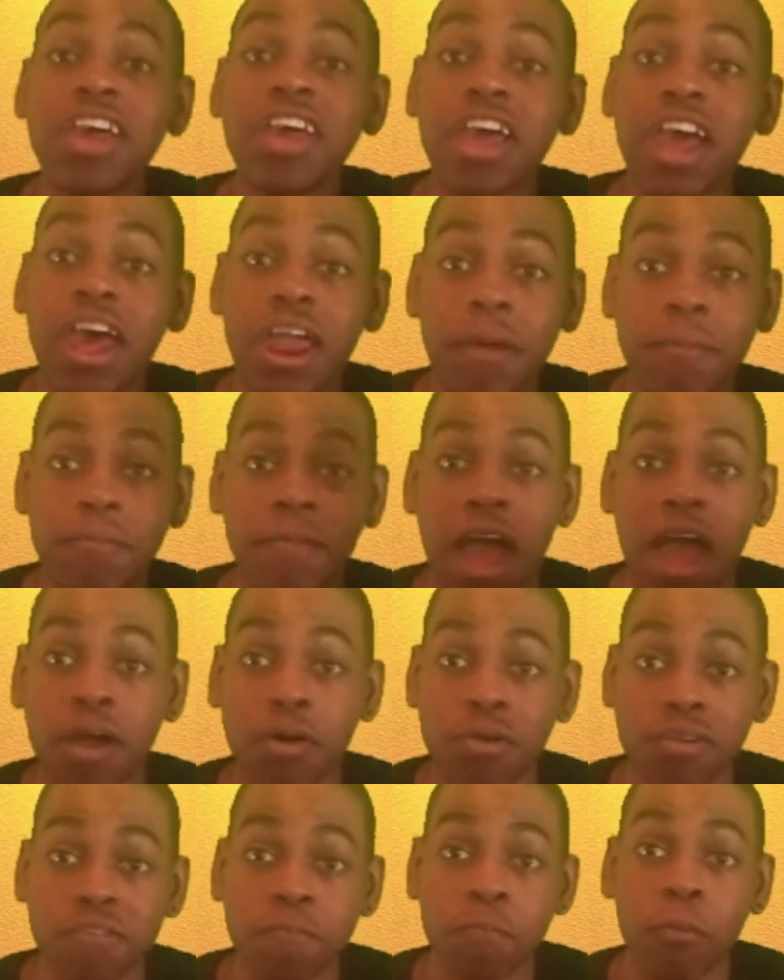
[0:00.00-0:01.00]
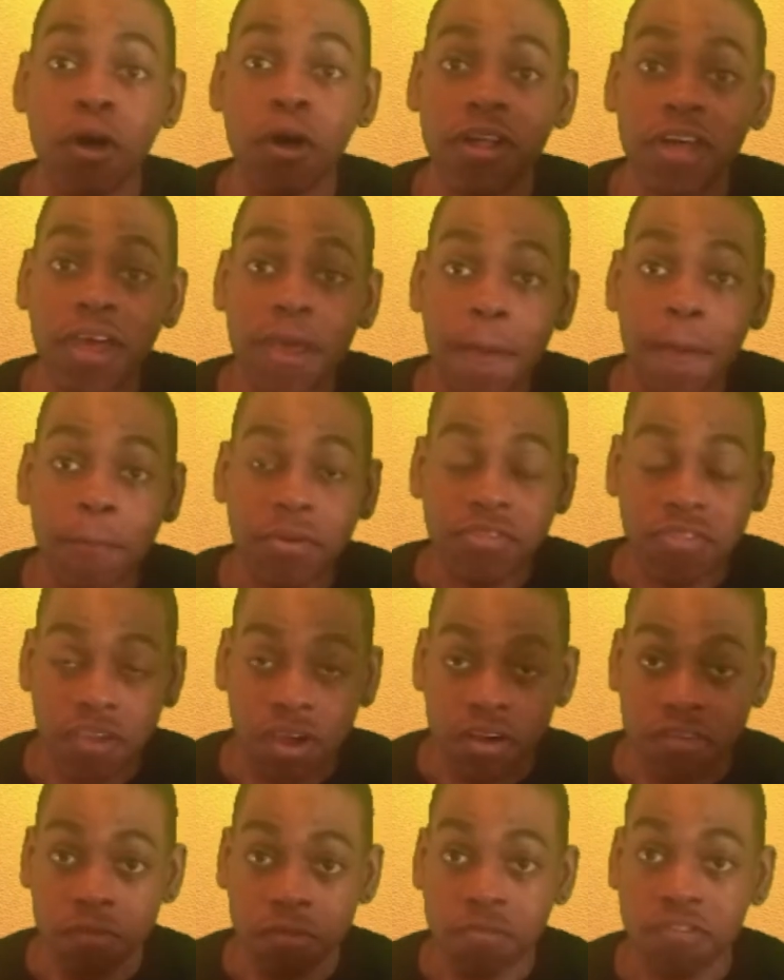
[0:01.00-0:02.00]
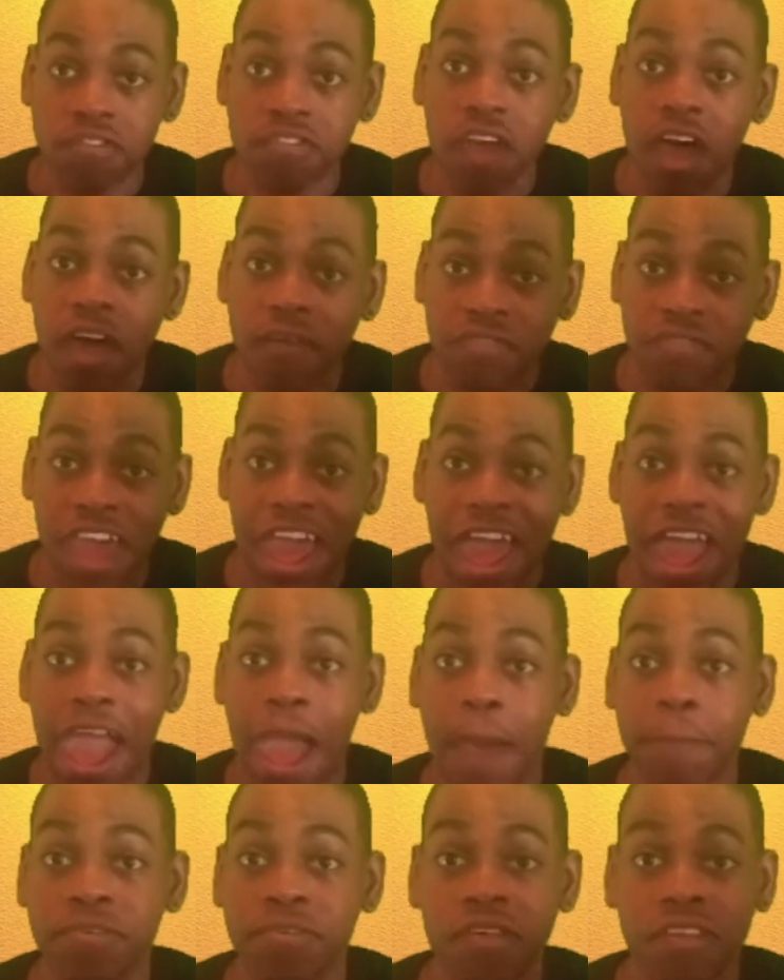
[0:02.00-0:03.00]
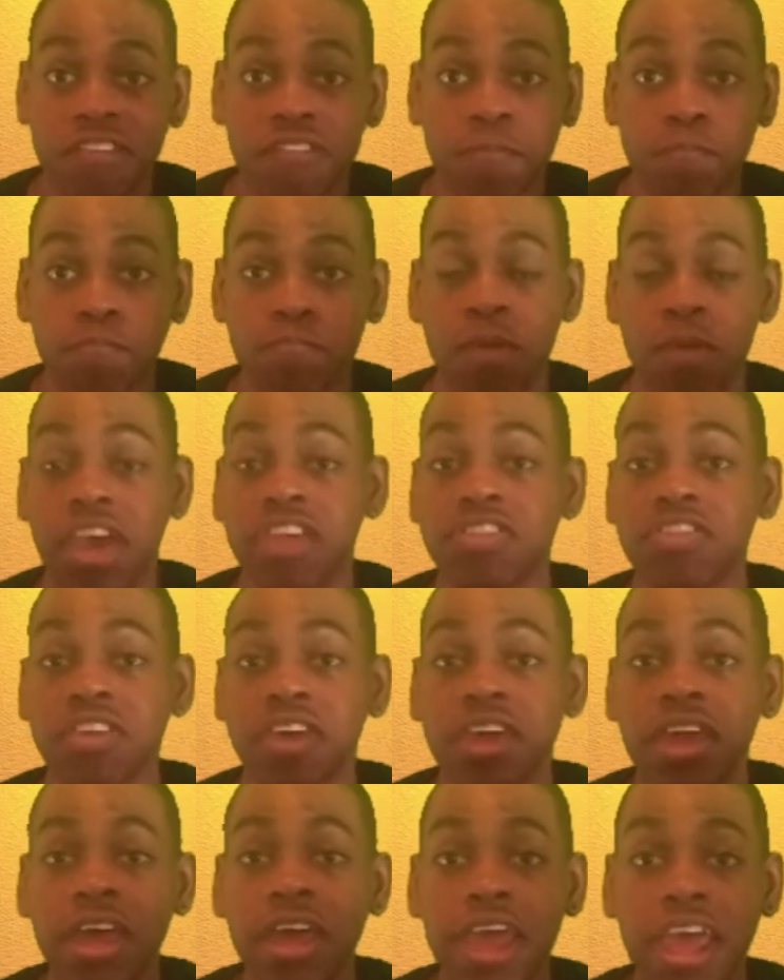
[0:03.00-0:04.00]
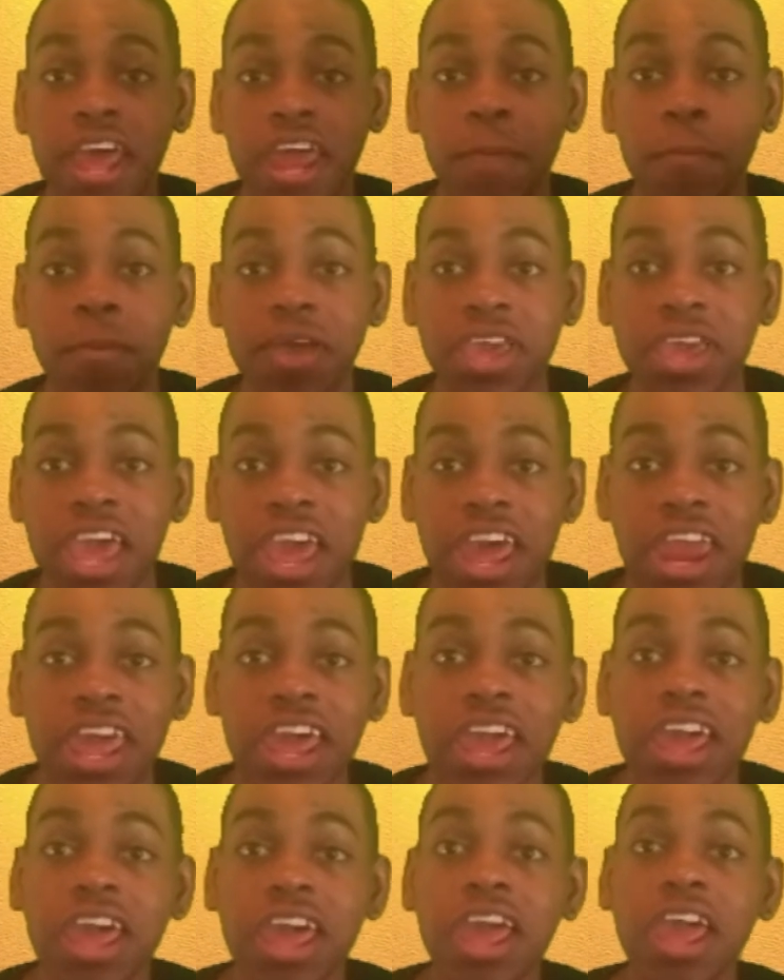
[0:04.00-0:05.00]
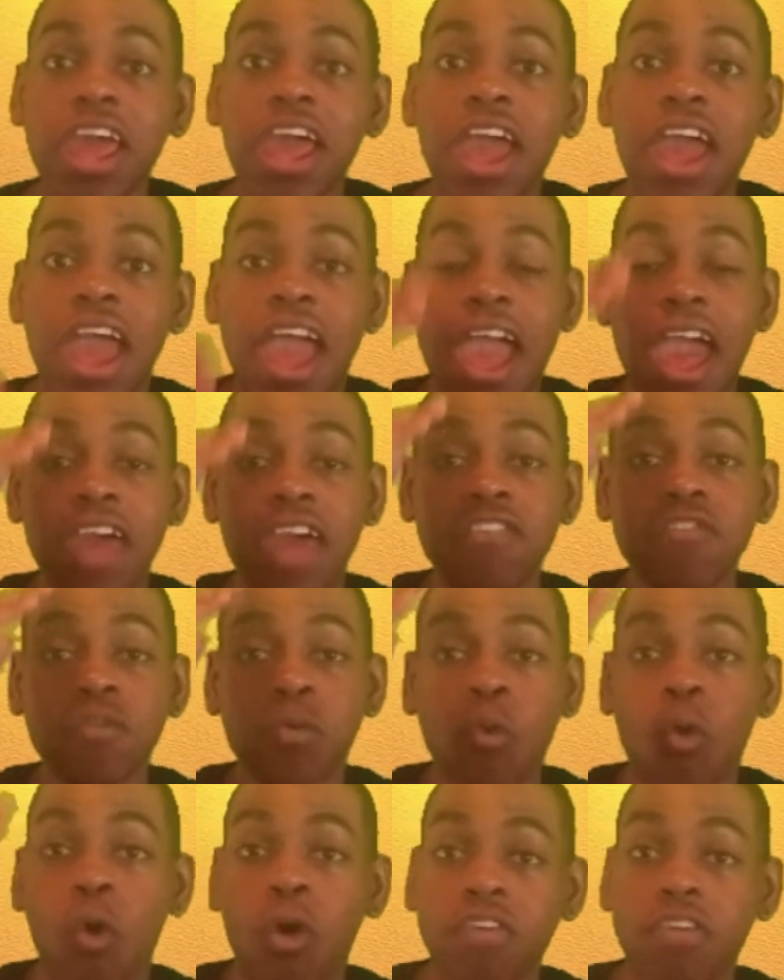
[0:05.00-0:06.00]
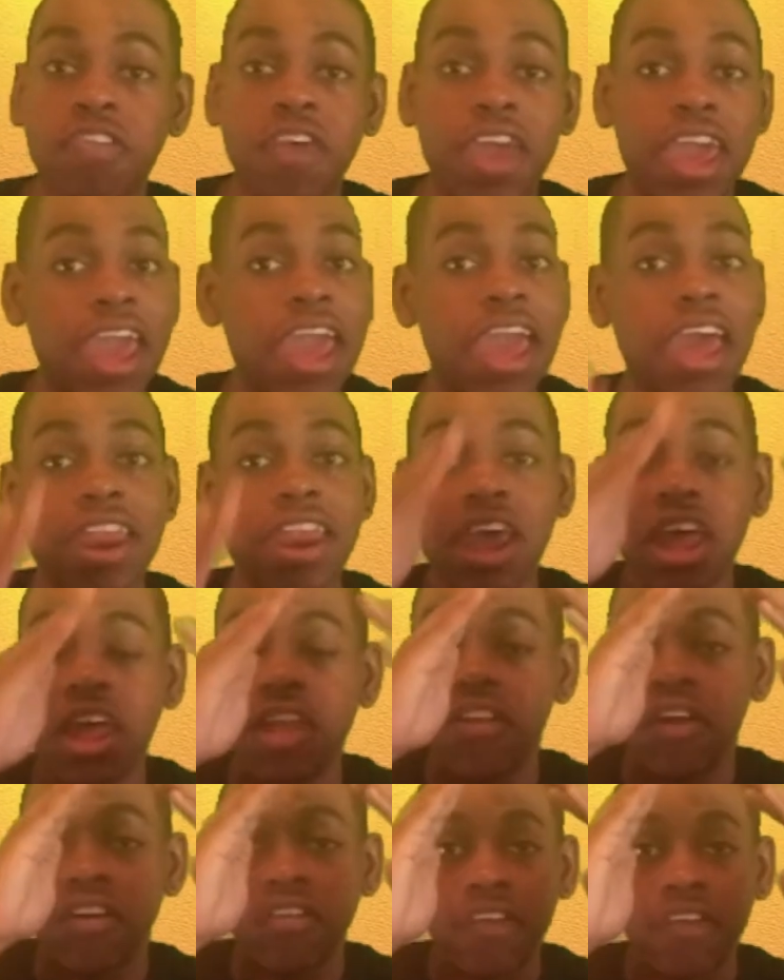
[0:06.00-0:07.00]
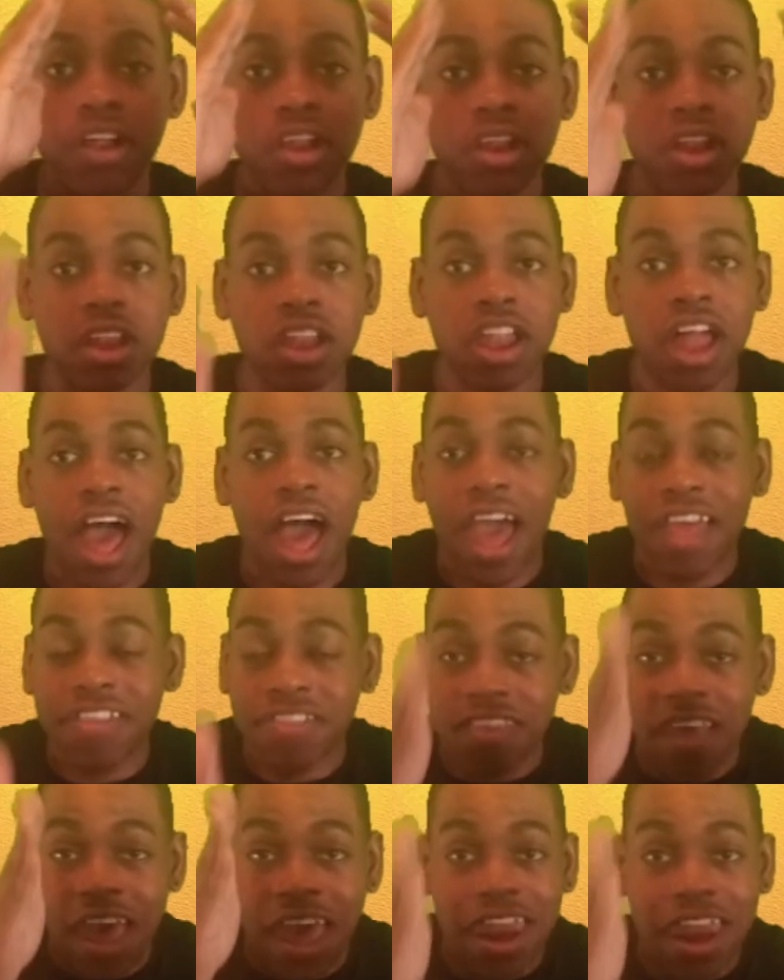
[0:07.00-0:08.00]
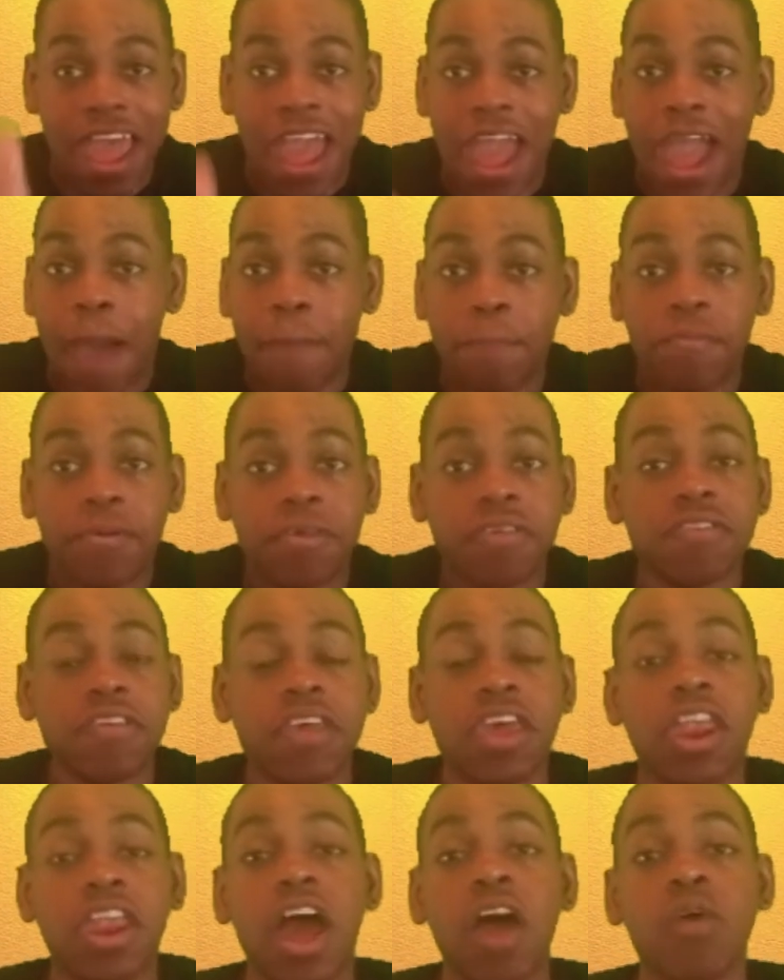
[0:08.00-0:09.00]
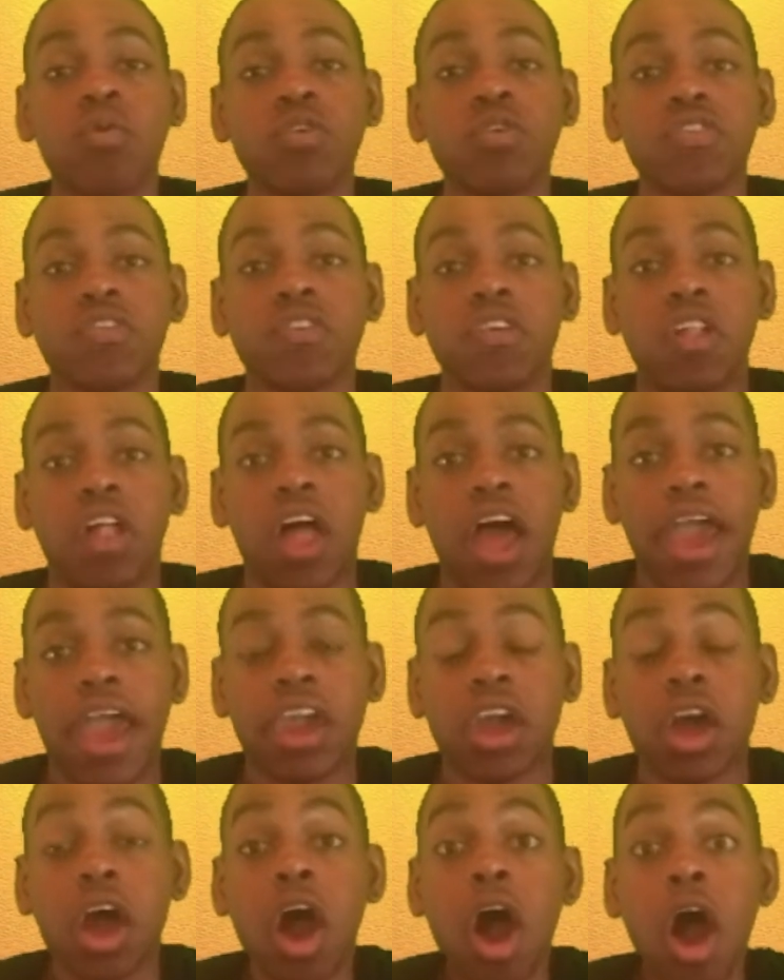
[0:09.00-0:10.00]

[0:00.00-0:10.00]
and I'm not gonna spoil it, but there's some stuff that happens, especially in the beginning and towards the end. There's a lot that happens, and I was like,